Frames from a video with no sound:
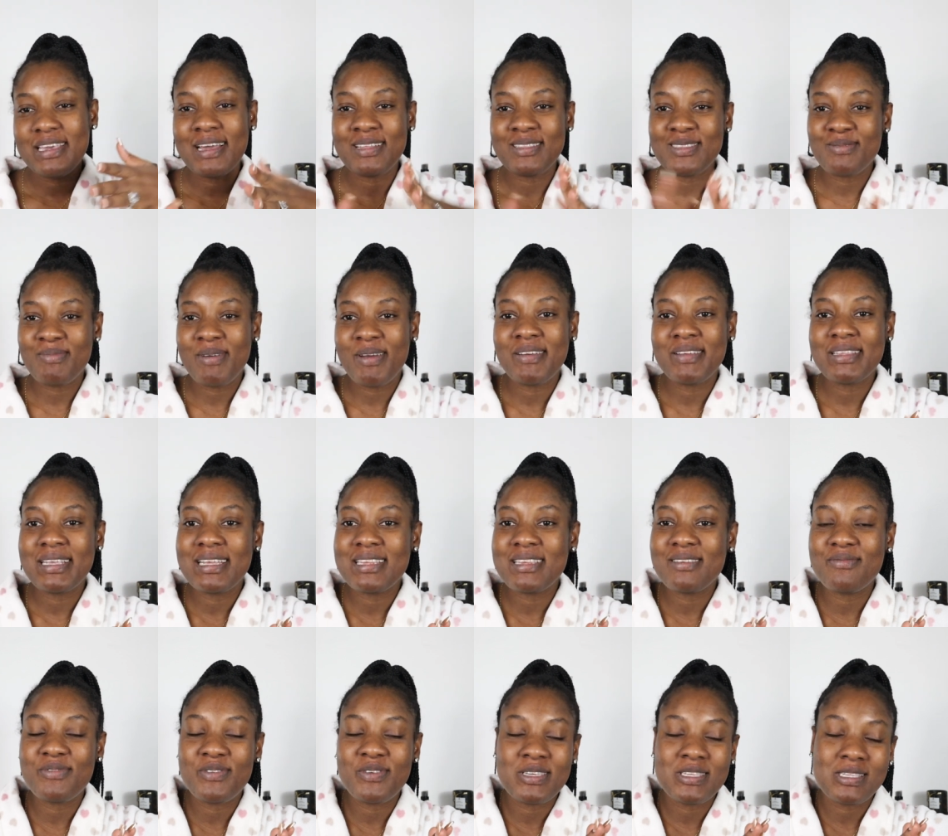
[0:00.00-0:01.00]
And to my
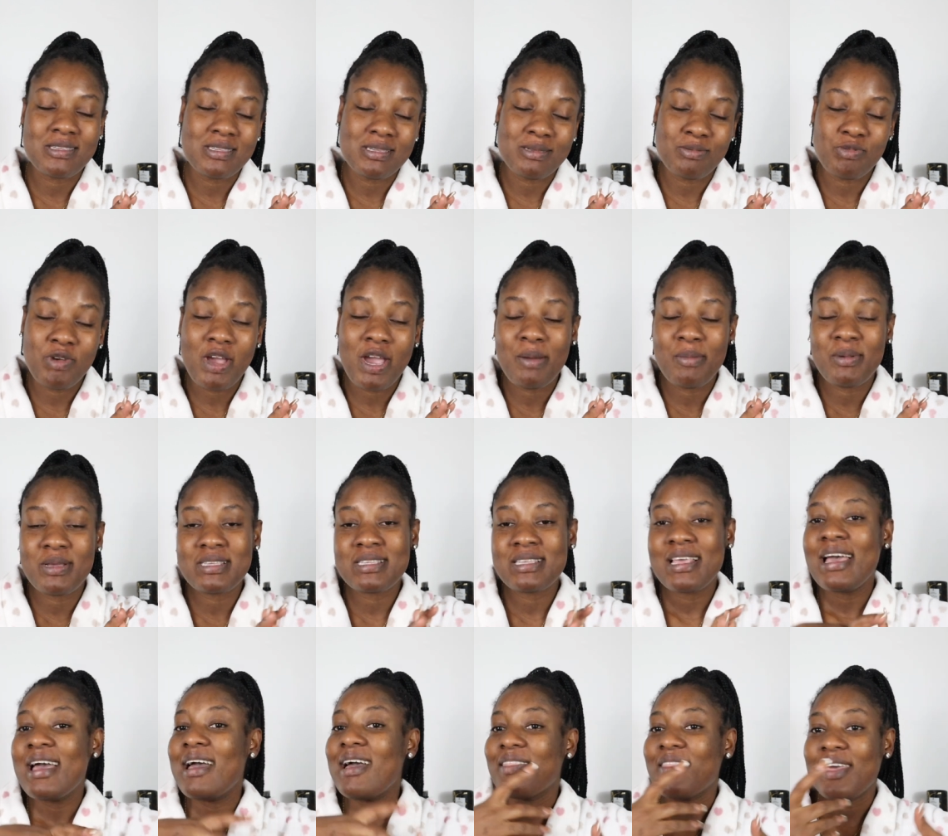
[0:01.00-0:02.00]
returning viewers and subscribers,
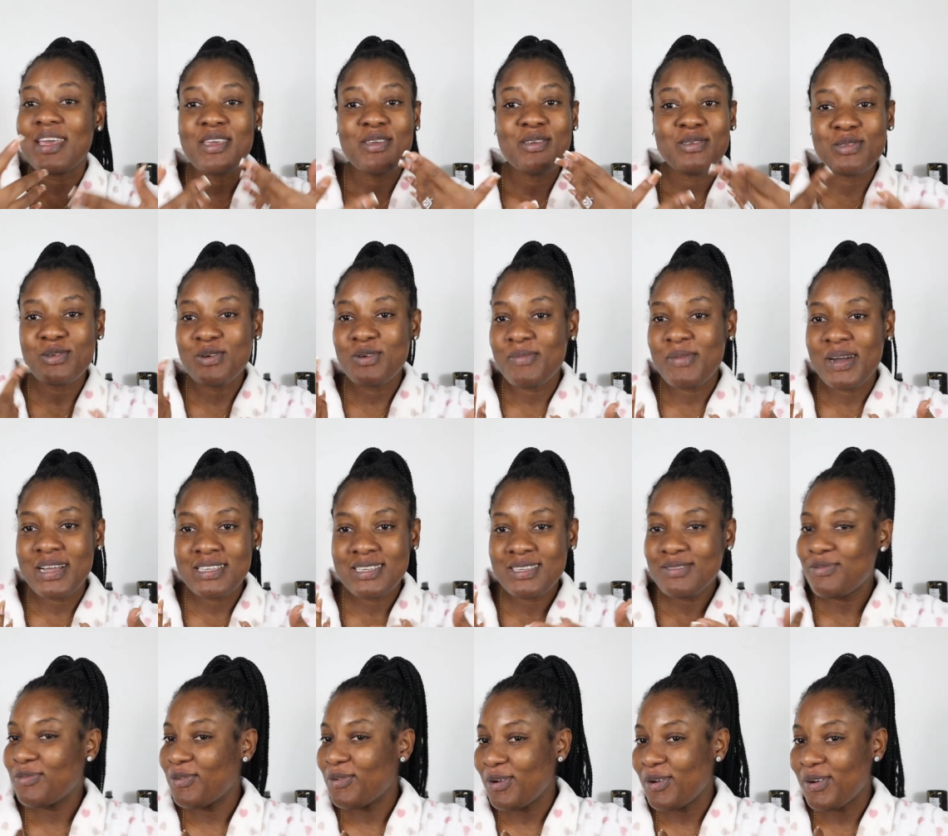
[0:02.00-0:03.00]
thank you so much
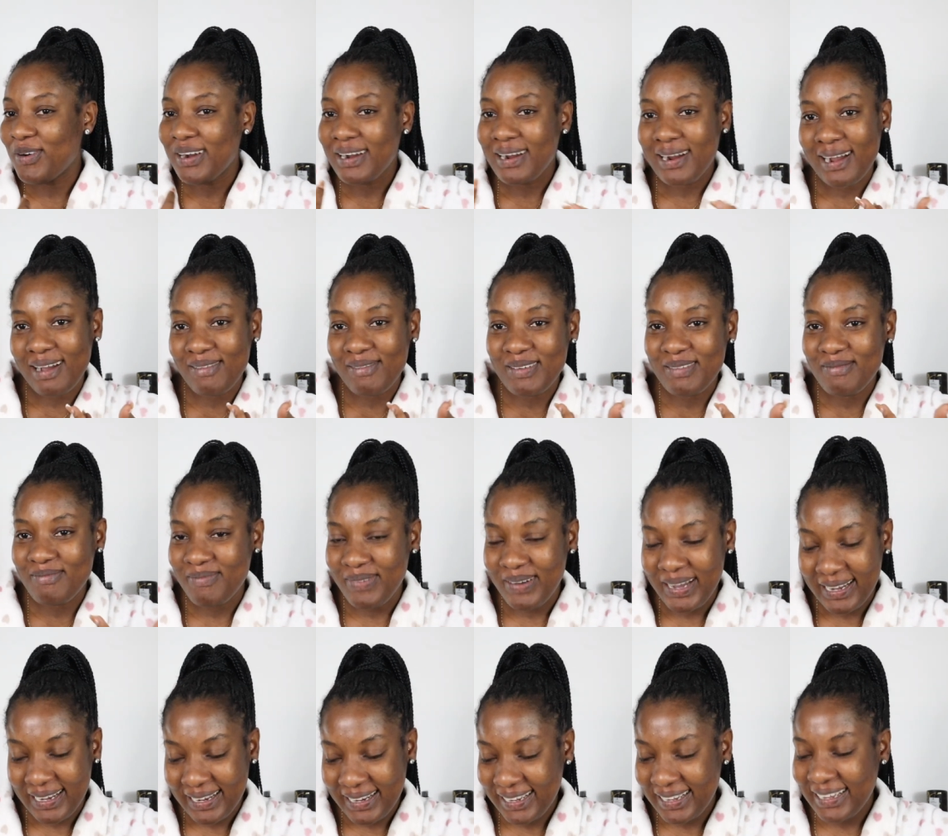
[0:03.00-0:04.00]
for coming
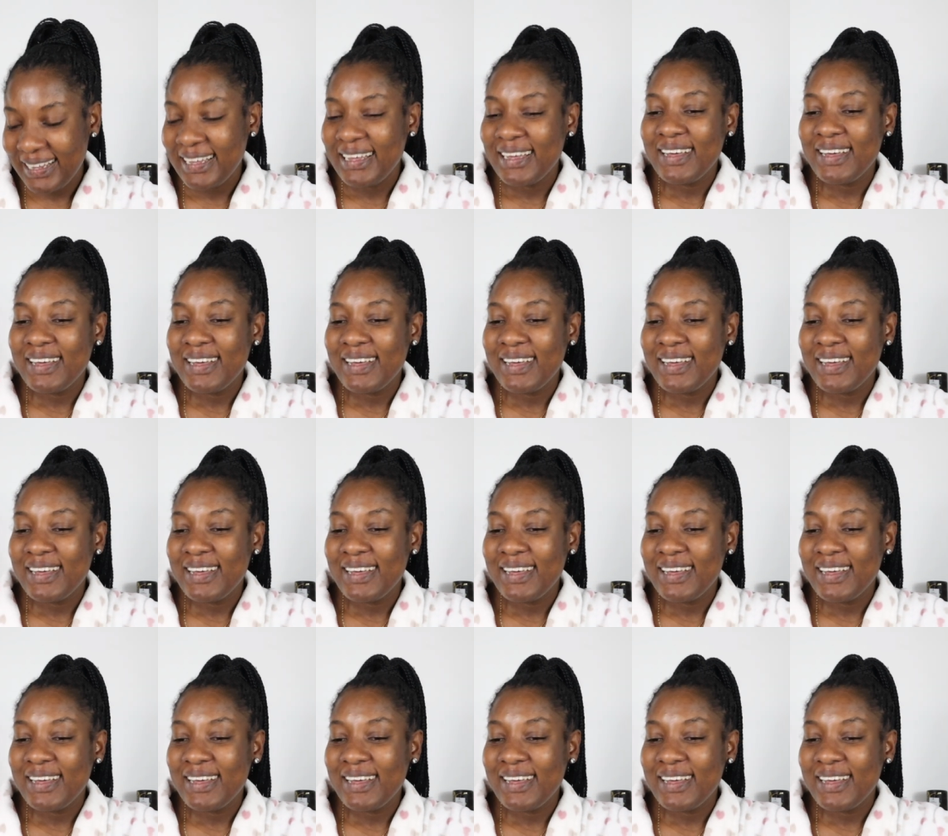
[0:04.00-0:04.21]
back.